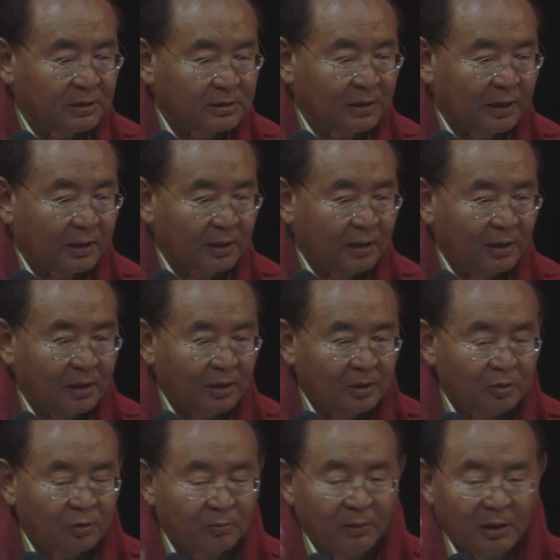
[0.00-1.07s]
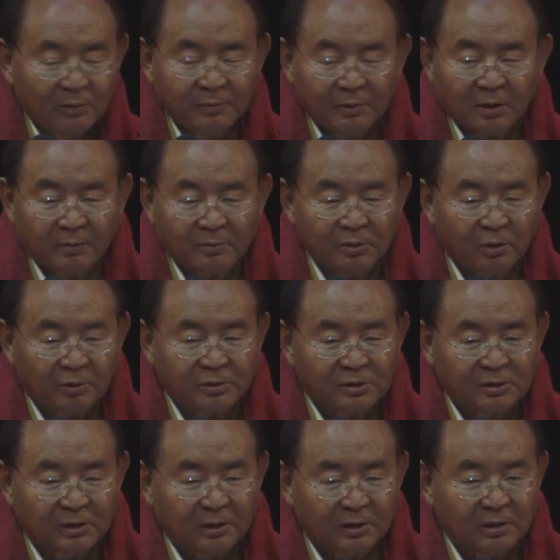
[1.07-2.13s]
It's like your mind becomes
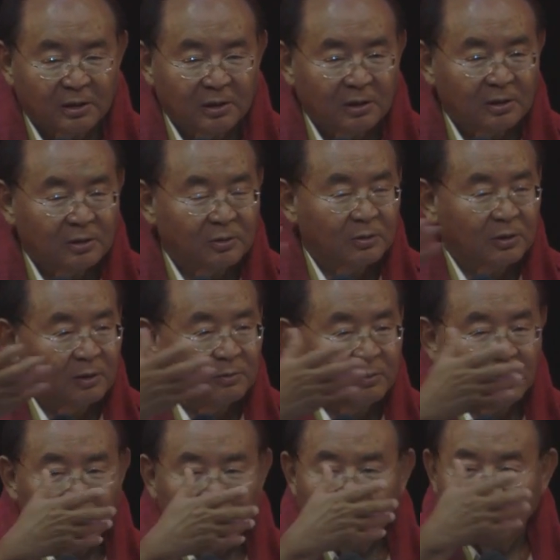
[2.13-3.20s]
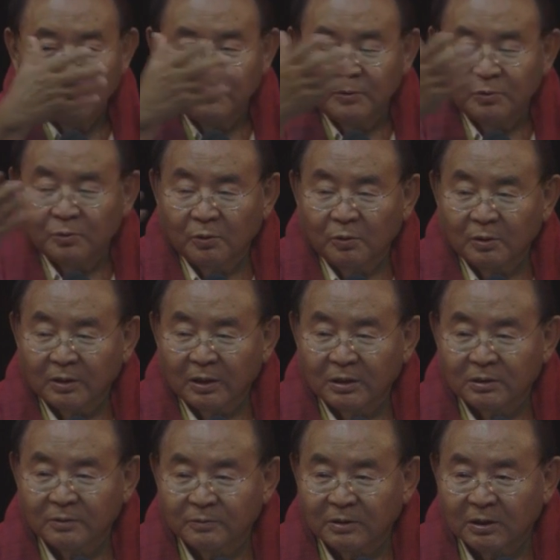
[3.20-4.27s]
non-stick. You can view all
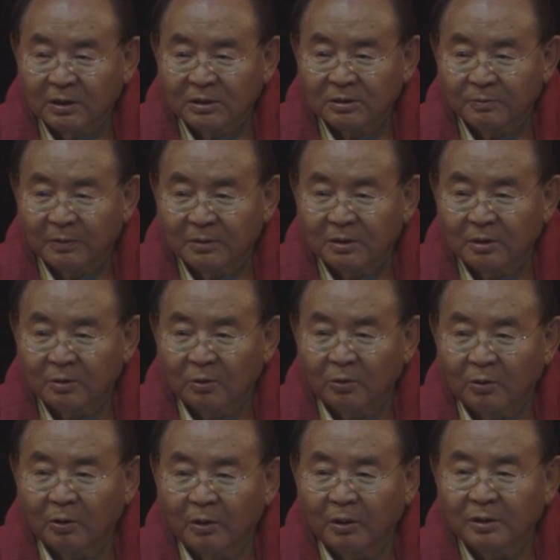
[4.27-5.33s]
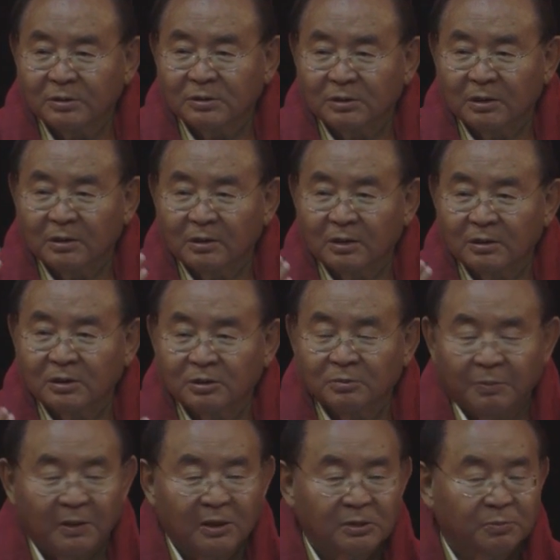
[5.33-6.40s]
kinds of things, but they no longer stick. There's a
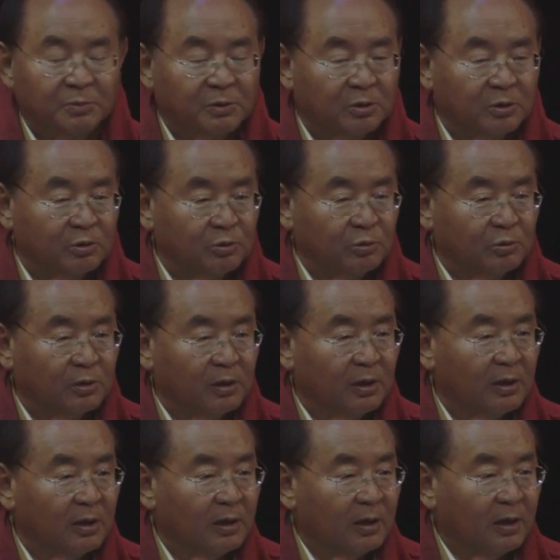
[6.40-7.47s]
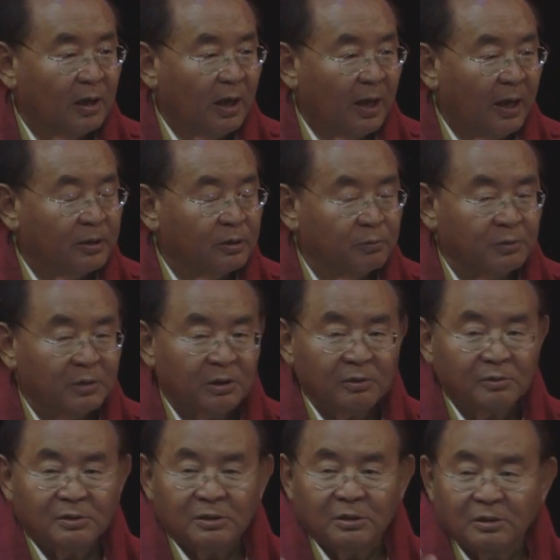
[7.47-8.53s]
space between you. And you begin
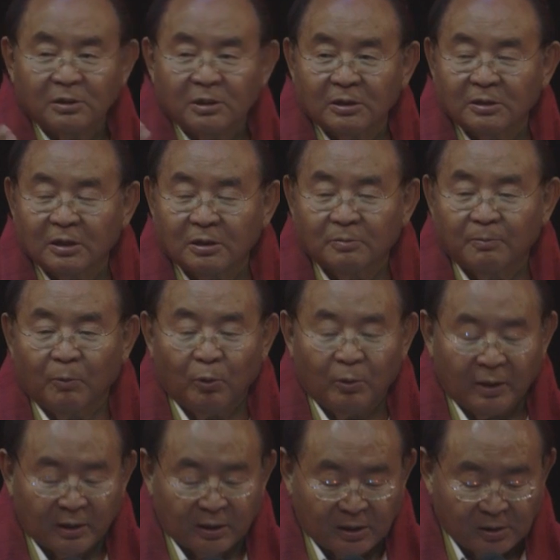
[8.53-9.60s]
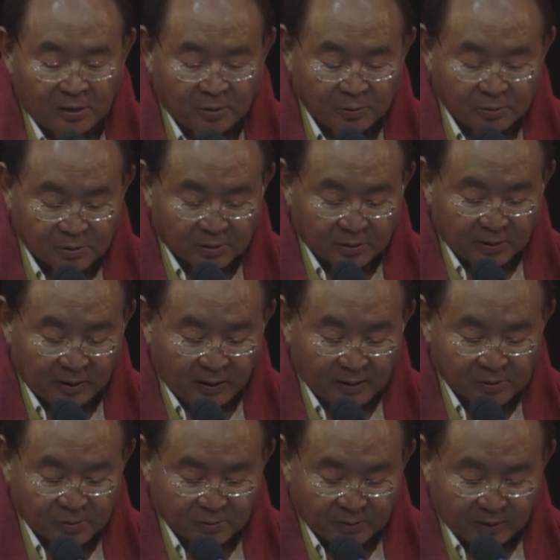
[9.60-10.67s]
to see things as more like illusory
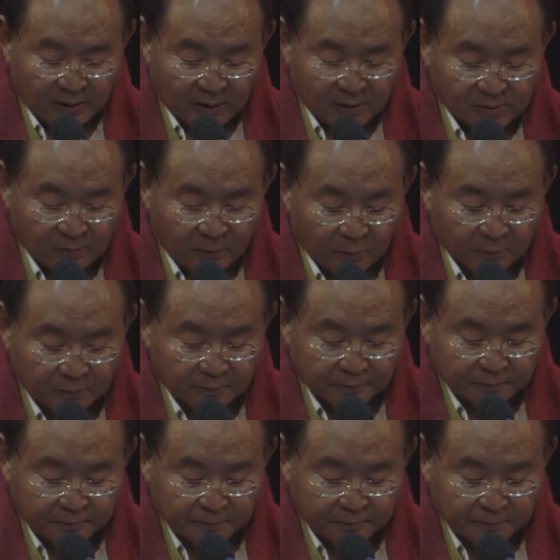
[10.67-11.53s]
as you realize more.